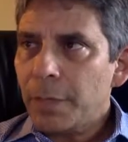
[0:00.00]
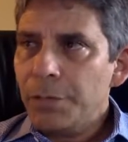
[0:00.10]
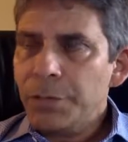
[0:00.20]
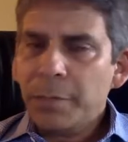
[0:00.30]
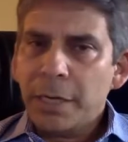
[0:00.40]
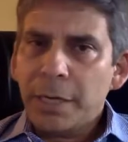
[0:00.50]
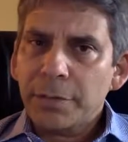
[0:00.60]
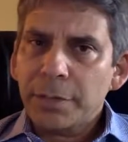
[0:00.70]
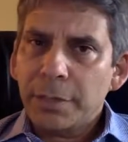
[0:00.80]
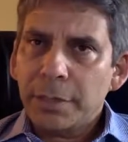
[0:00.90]
Something
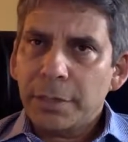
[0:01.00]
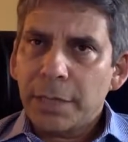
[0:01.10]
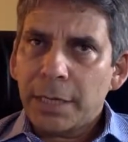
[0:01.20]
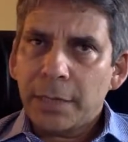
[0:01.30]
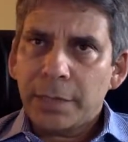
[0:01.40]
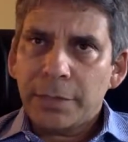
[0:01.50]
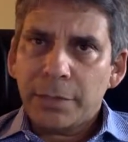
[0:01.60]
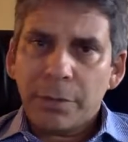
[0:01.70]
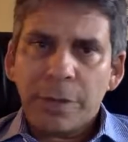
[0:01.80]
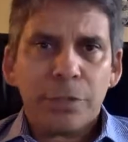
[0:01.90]
else to take into
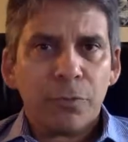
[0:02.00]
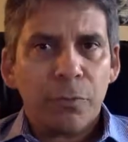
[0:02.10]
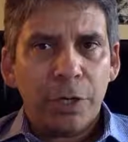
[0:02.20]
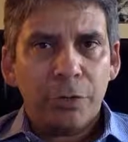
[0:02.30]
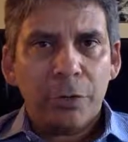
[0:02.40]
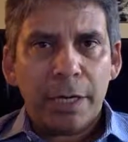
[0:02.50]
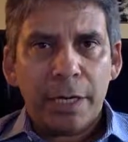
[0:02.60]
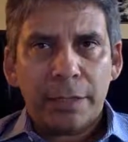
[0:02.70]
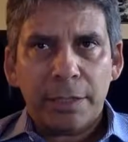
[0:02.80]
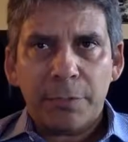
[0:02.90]
consideration is when you're looking
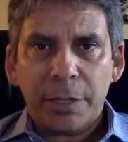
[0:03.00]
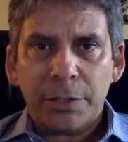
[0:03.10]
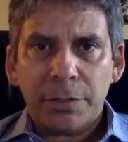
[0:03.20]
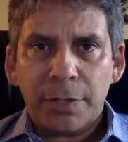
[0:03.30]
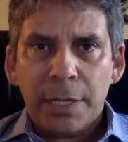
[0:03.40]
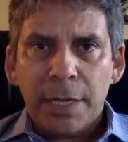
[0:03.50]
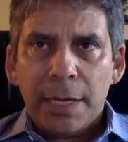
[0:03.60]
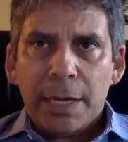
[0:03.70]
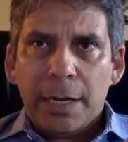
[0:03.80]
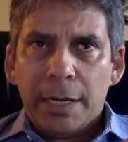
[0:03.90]
at these budgets,
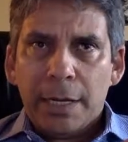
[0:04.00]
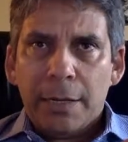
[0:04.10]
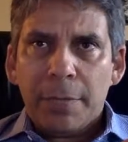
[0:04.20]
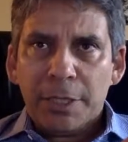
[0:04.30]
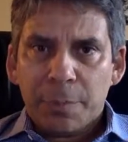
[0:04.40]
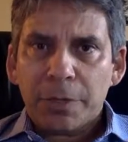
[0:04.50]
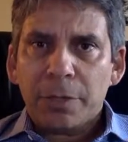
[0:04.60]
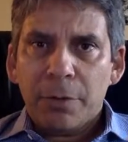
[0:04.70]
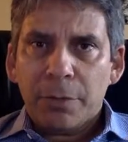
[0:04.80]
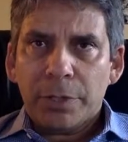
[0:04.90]

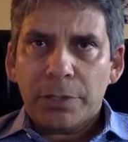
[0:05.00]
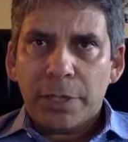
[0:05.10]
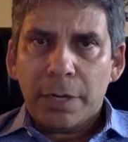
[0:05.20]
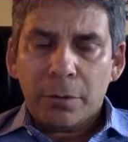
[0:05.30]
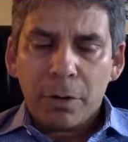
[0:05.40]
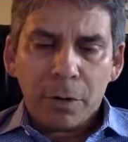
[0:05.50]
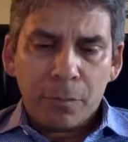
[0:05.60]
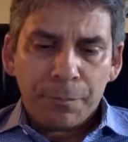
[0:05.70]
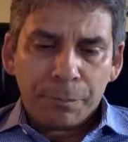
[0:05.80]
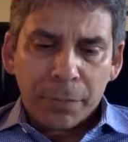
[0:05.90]
especially with the
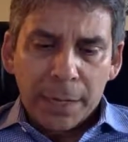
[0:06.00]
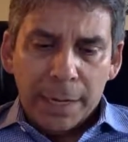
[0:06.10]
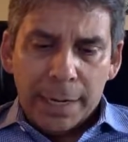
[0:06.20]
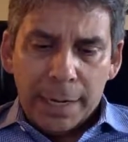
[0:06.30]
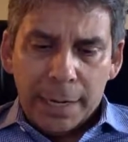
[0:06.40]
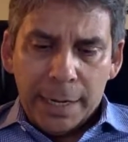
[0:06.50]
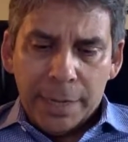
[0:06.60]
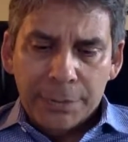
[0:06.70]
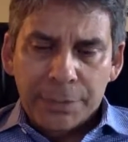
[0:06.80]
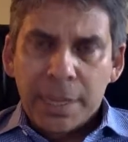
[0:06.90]
CRO,
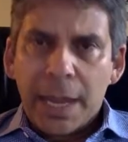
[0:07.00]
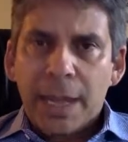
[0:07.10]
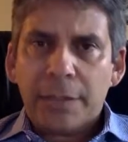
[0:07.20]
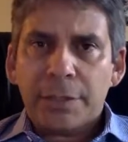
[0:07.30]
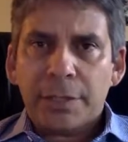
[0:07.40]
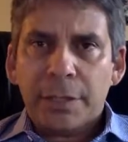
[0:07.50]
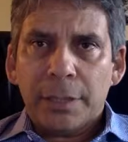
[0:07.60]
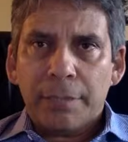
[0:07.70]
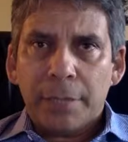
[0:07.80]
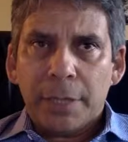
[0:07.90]
is that
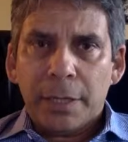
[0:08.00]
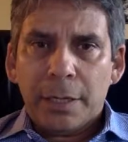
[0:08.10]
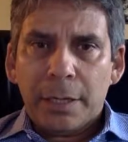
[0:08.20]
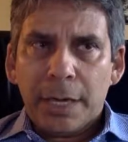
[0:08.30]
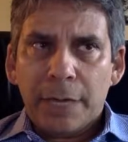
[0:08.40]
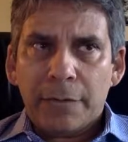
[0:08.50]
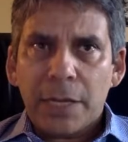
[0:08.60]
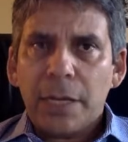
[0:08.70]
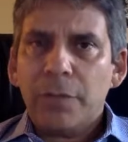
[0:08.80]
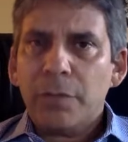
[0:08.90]
if they
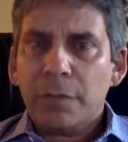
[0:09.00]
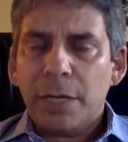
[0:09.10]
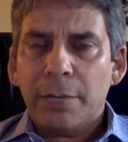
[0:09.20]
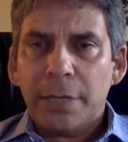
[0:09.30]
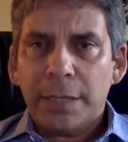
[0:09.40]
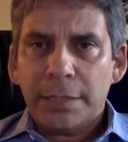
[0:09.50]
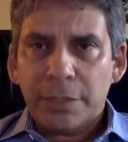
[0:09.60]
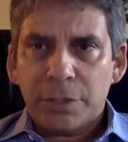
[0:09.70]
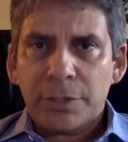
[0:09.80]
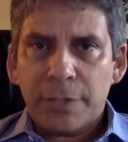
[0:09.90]
give you timelines that
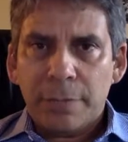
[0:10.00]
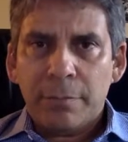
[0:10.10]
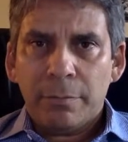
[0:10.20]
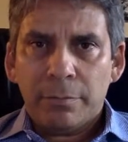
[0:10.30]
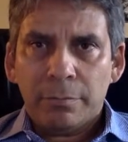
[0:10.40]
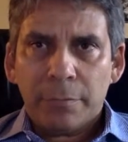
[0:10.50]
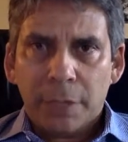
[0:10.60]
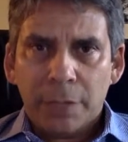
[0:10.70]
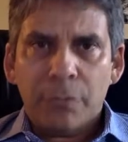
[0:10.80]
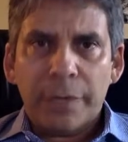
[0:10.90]
just seem
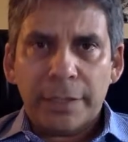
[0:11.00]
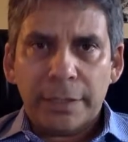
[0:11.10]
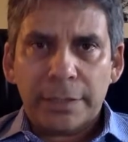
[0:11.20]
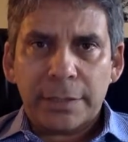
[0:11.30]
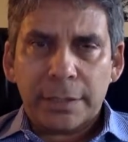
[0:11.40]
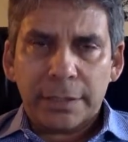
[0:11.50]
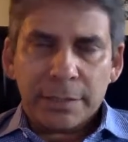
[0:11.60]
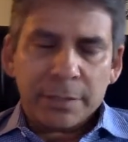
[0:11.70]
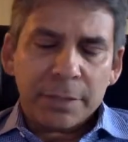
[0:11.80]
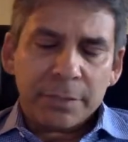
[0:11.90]
unrealistic, and
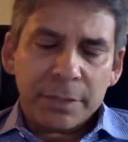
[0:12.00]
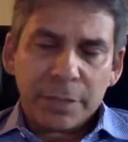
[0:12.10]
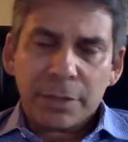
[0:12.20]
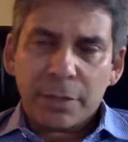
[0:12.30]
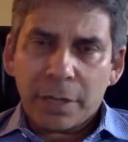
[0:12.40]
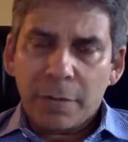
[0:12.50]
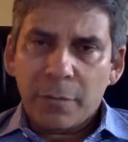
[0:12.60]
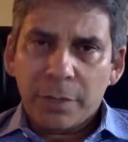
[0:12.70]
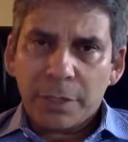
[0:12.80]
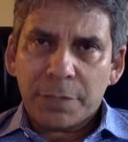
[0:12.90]
sometimes that's going to come
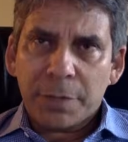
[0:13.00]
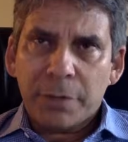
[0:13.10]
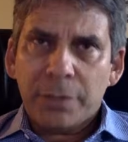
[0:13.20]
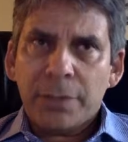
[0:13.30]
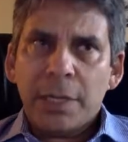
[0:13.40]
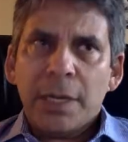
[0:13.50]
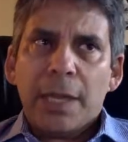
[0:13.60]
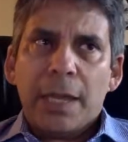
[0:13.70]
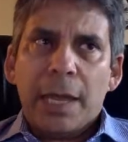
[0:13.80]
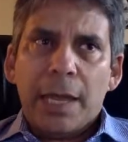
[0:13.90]
with experience,
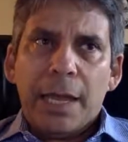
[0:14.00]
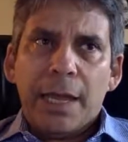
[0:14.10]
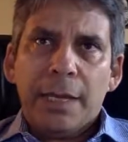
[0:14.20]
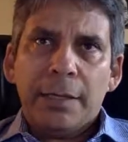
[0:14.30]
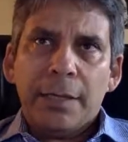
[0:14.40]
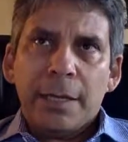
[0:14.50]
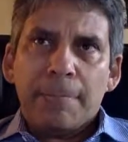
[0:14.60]
and